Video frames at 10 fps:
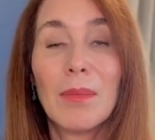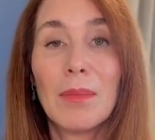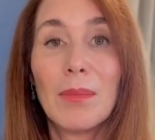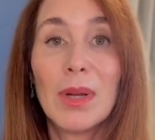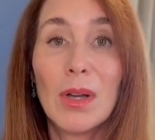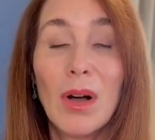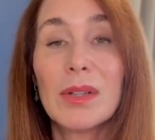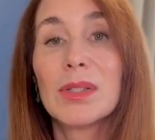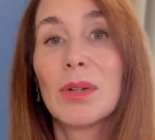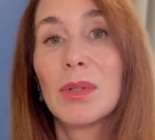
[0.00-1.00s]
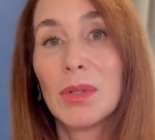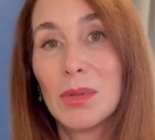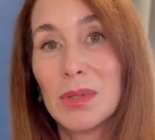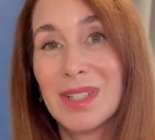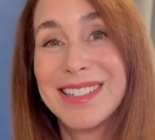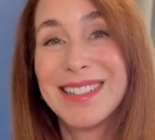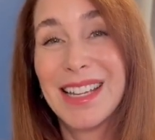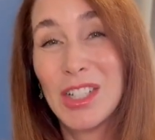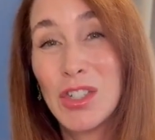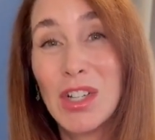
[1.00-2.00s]
We also use a
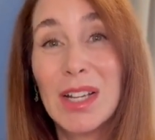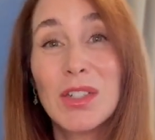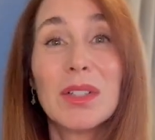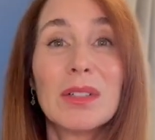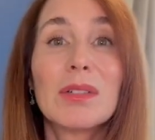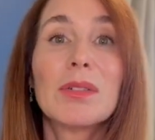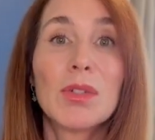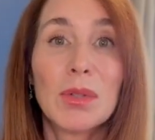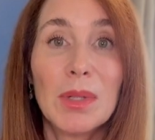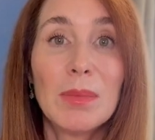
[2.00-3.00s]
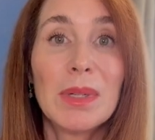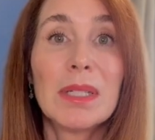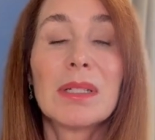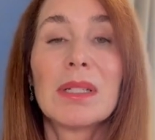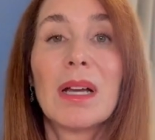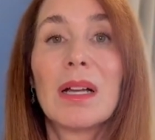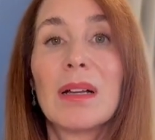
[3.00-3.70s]
gentler treatment.